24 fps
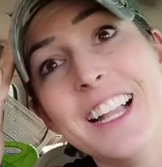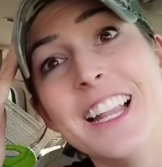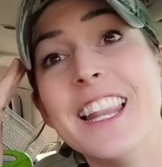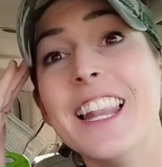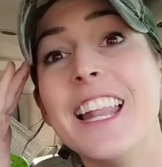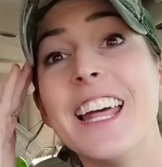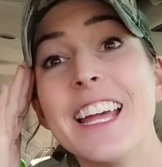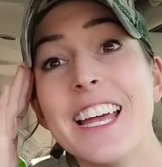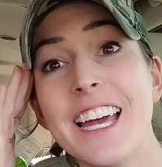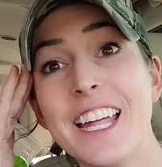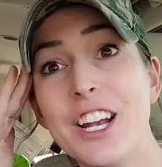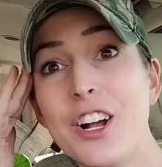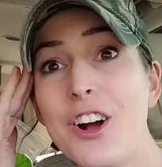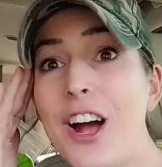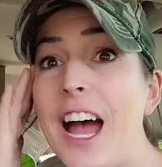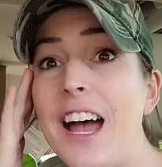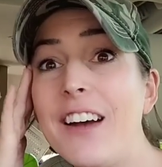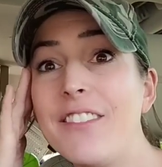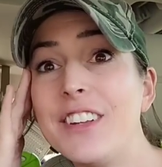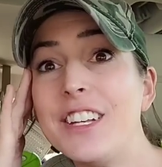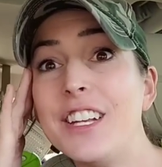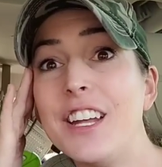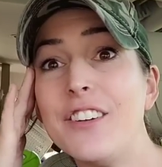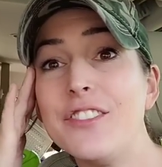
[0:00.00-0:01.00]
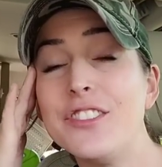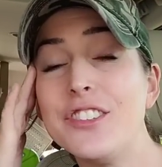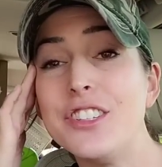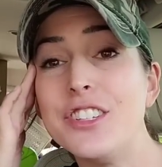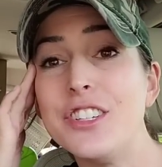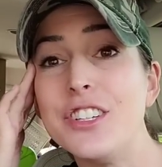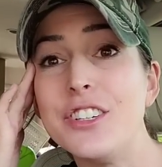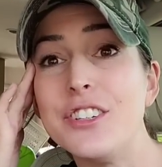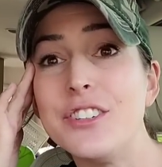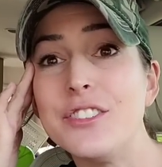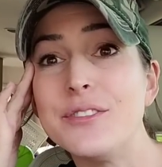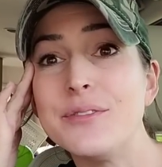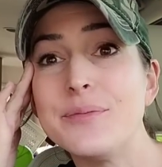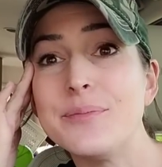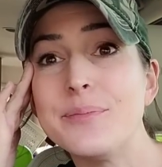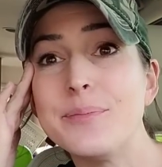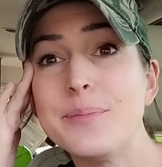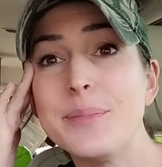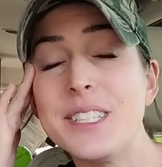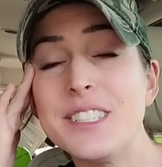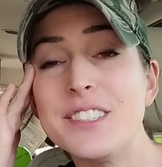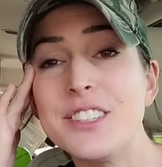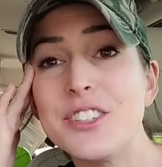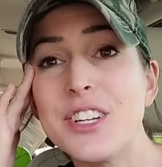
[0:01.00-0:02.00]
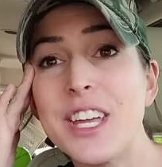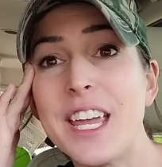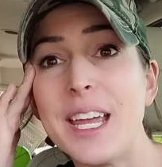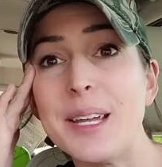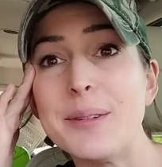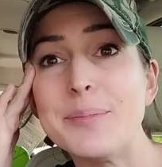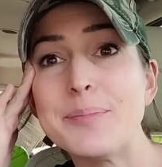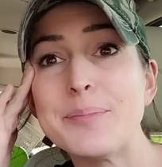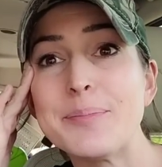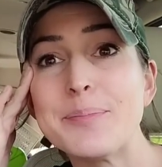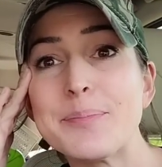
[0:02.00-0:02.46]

like I don't have enough to do, but it's okay.